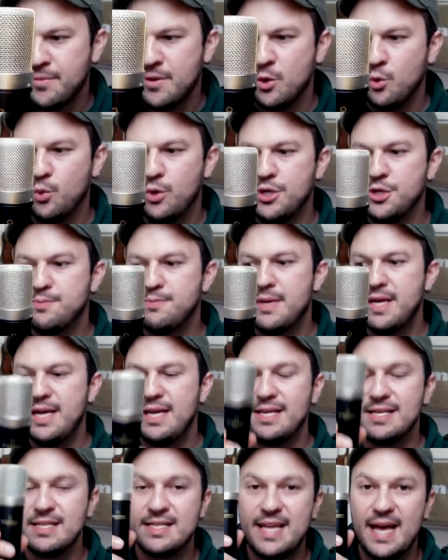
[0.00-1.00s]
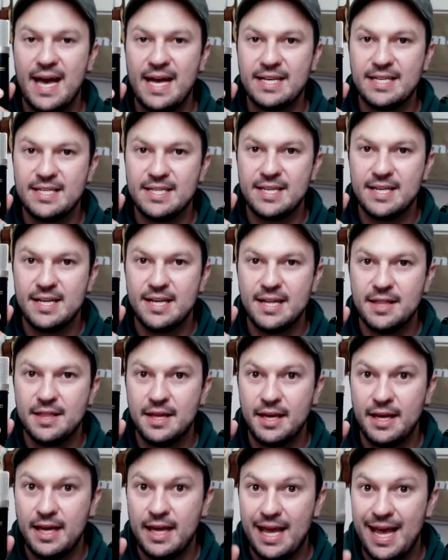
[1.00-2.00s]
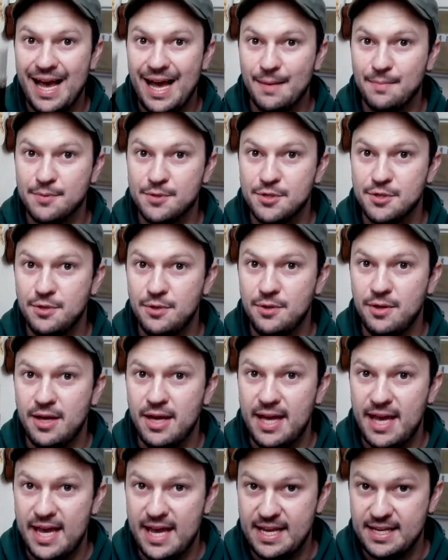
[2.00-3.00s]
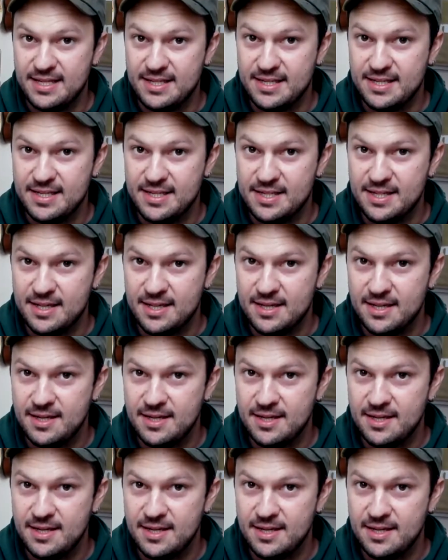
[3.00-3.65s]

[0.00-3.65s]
which means that the capsule is